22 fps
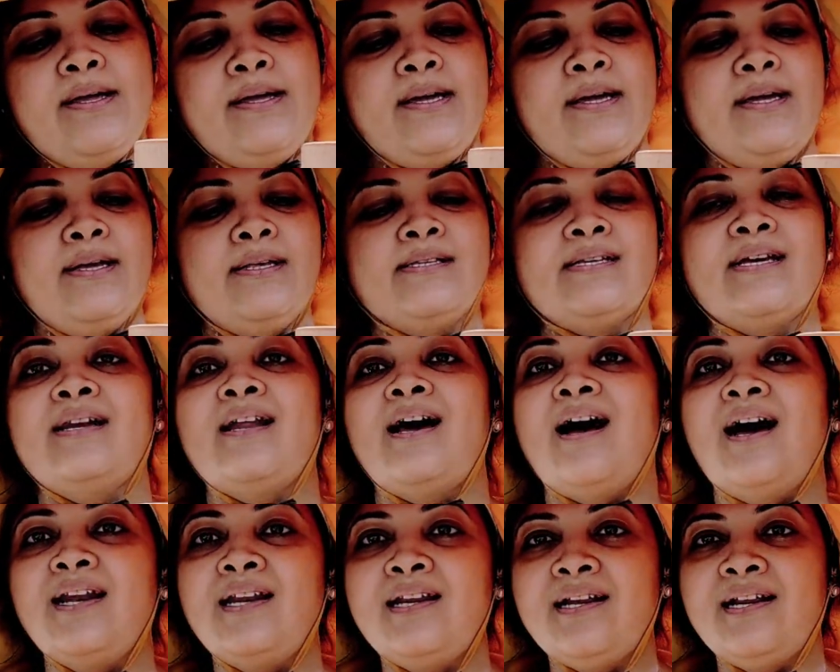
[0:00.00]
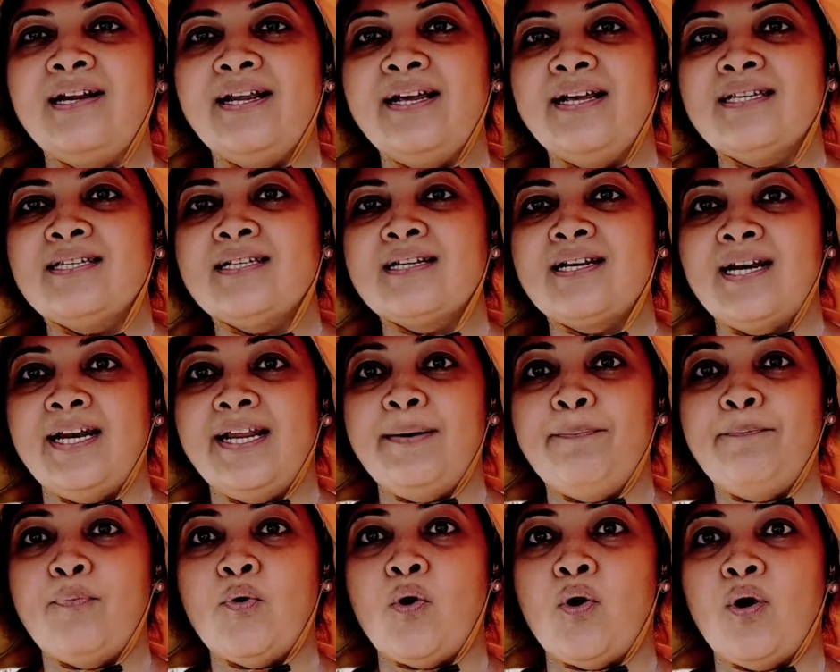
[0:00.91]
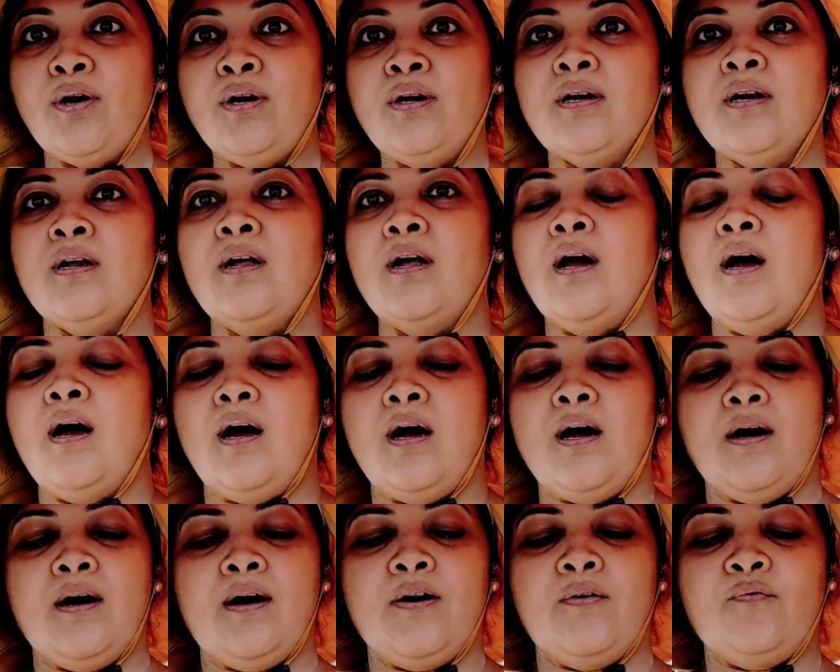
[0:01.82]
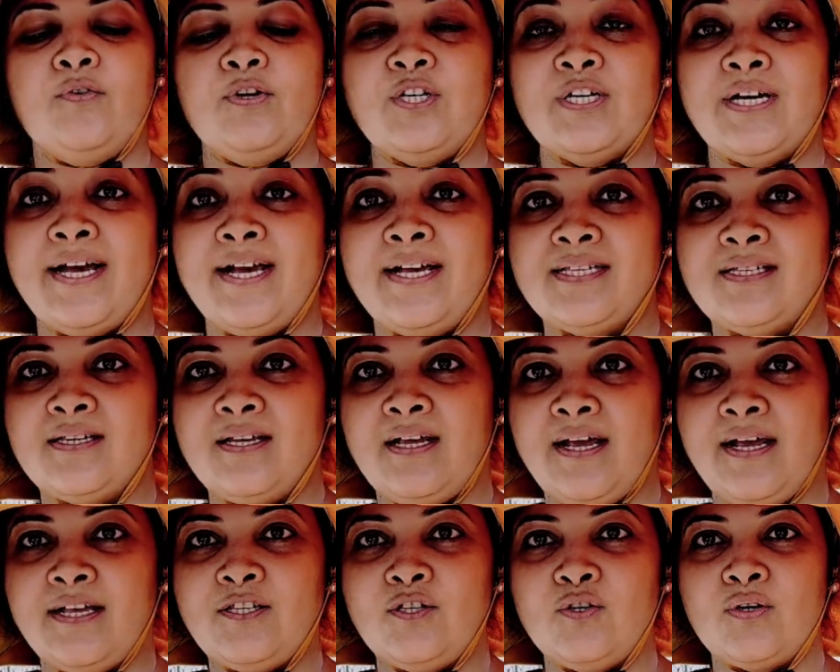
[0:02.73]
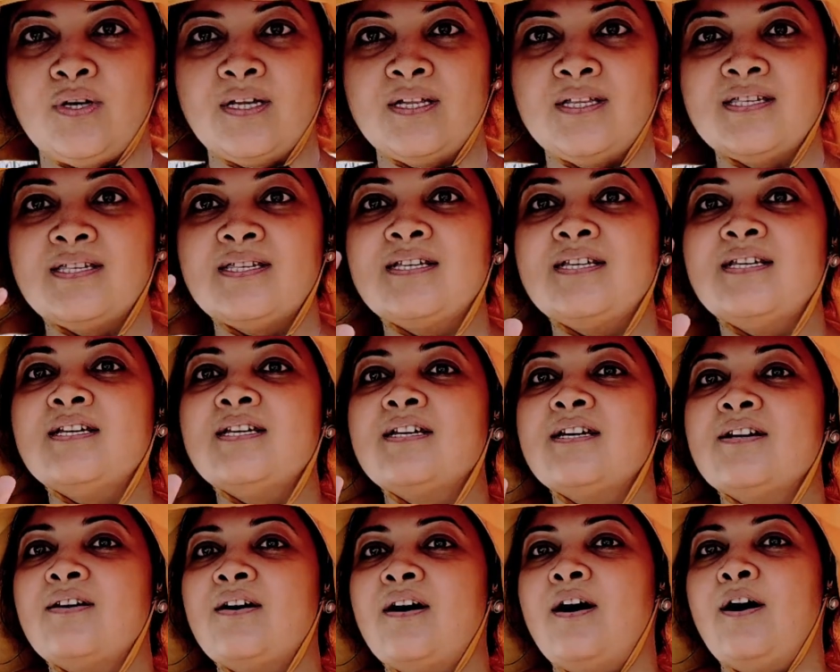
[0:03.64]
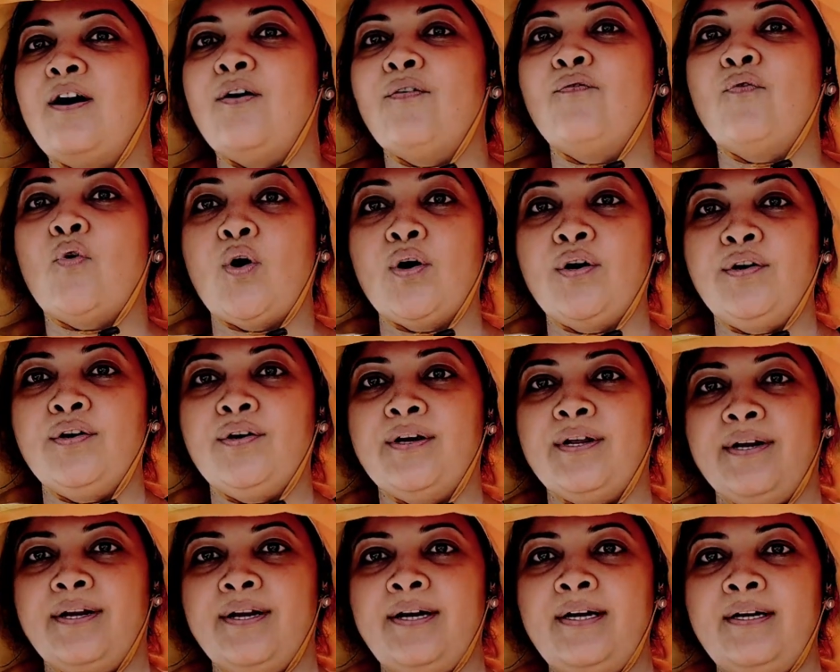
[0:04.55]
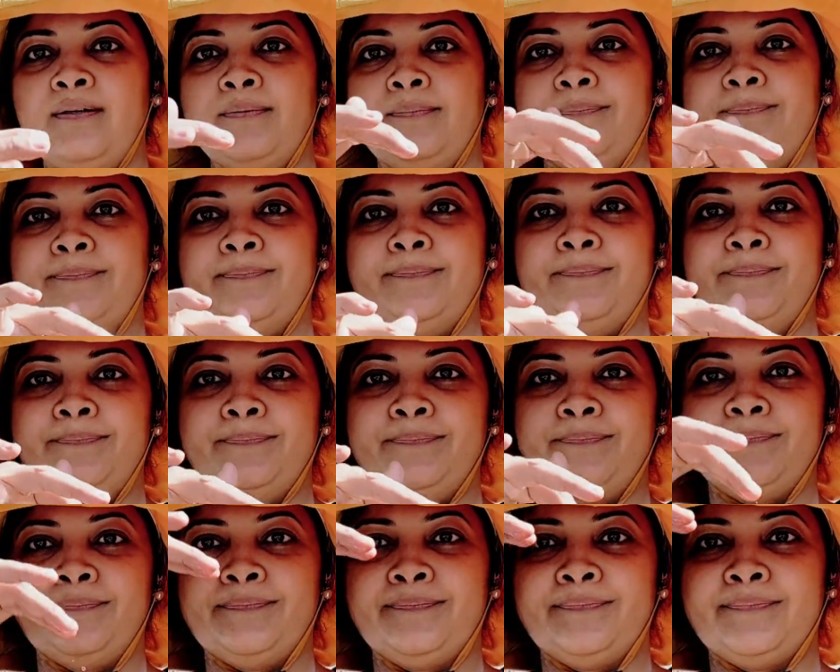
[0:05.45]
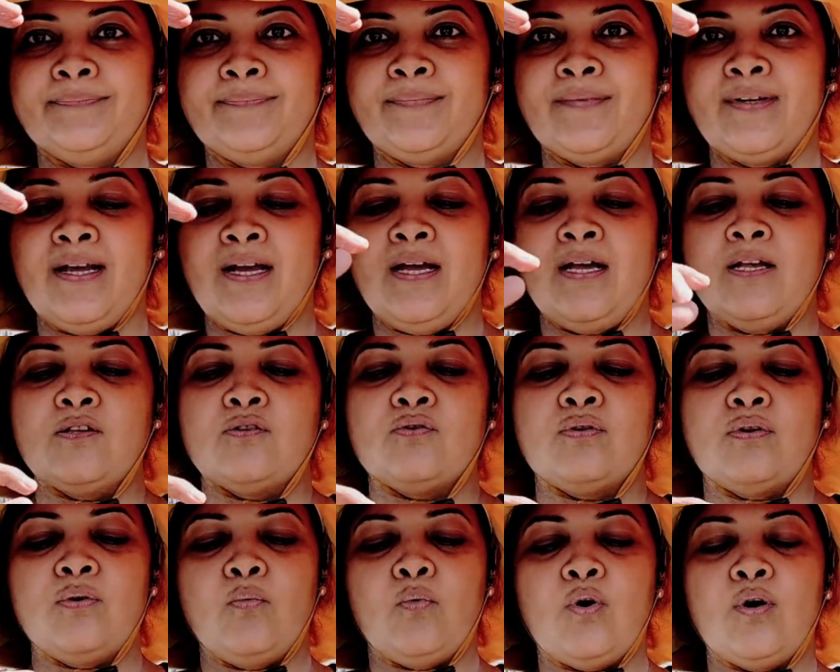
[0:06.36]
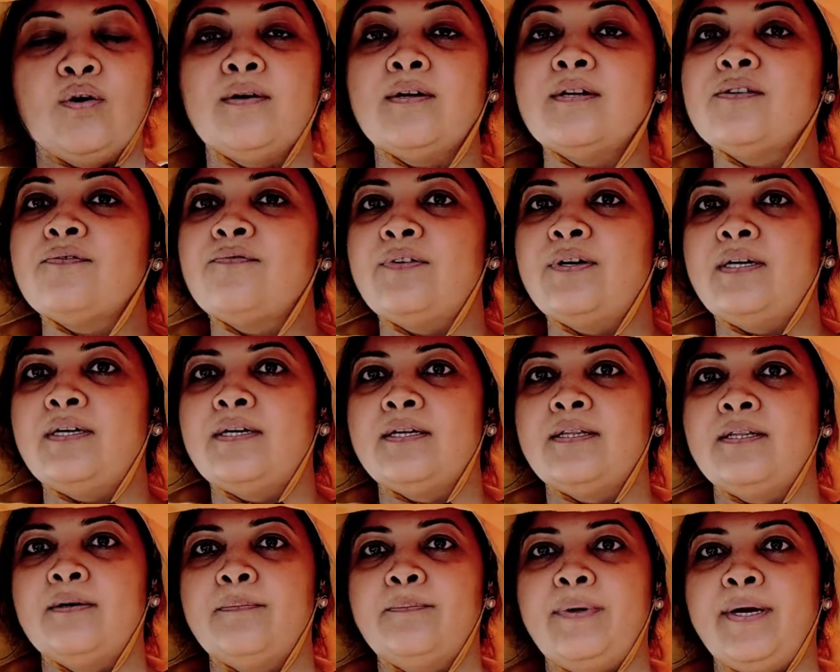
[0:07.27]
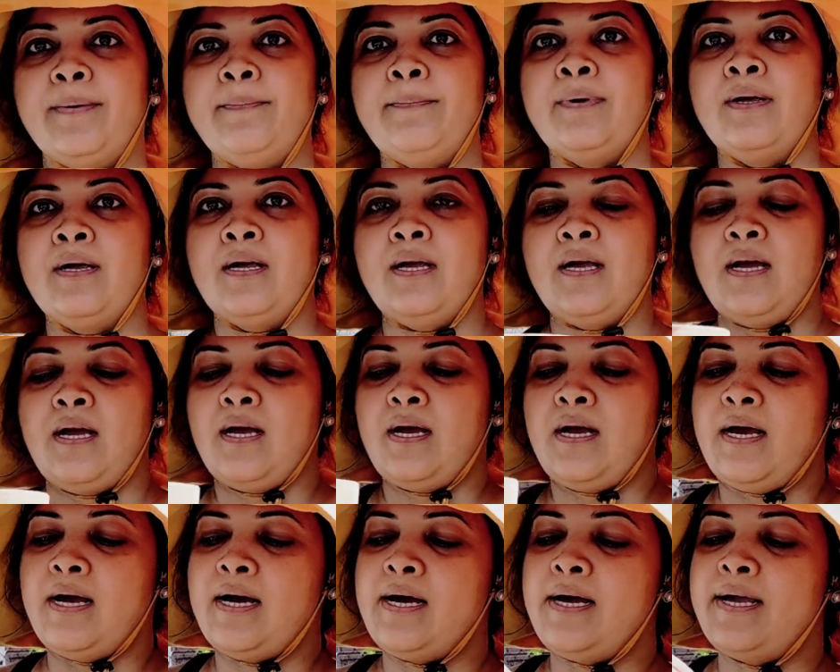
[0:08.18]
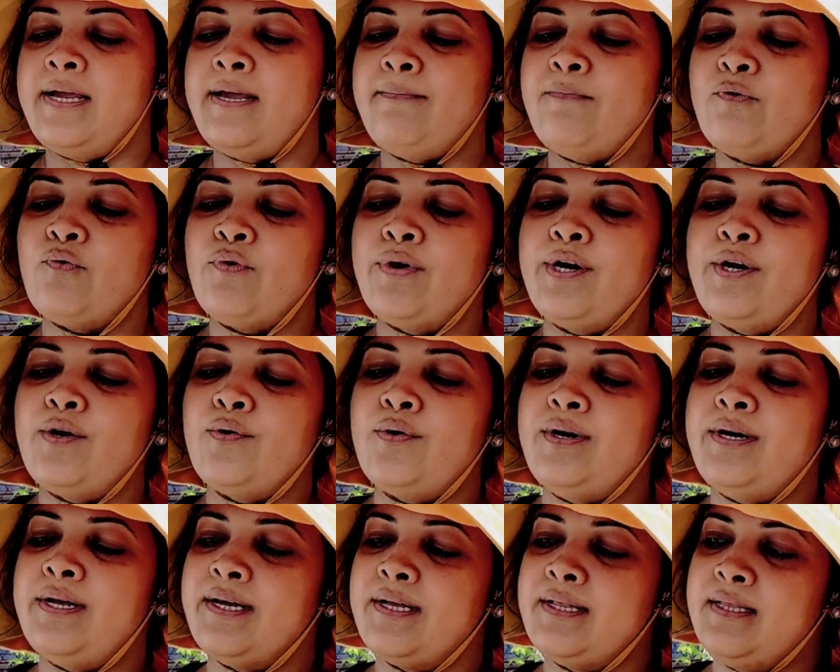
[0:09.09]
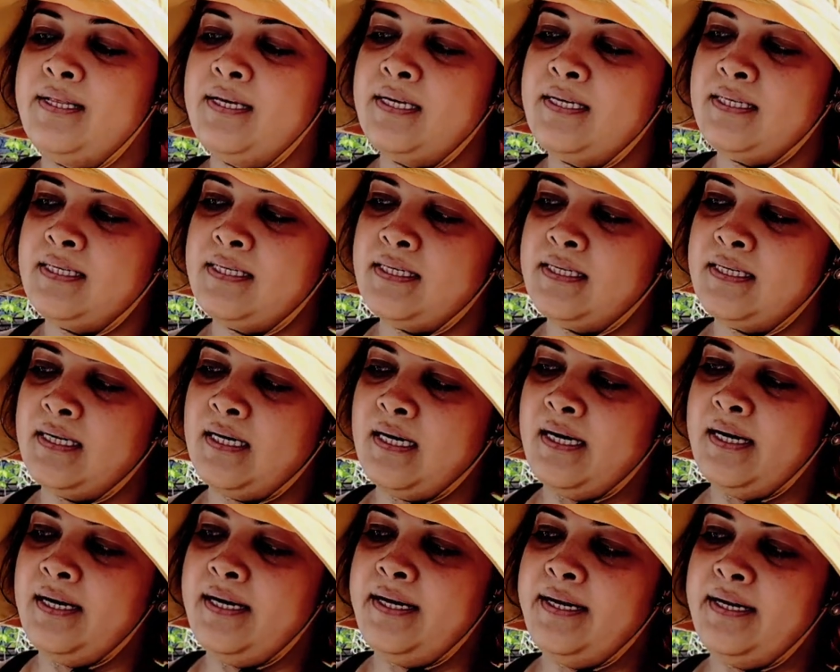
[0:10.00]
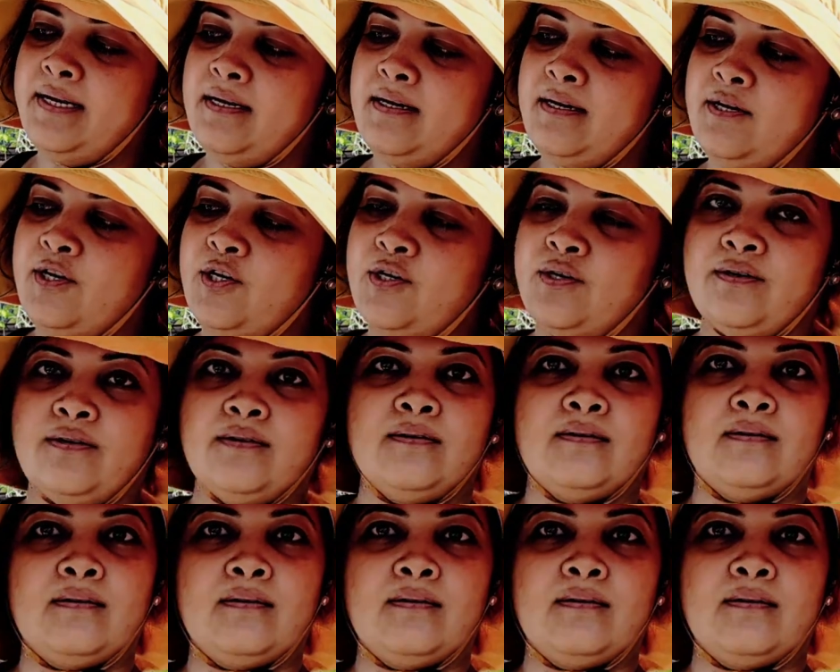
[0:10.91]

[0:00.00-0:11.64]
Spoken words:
is an unglazed clay pot which has, as you can see, water in it. So the water is filled to the brim. I am going to dig this until here.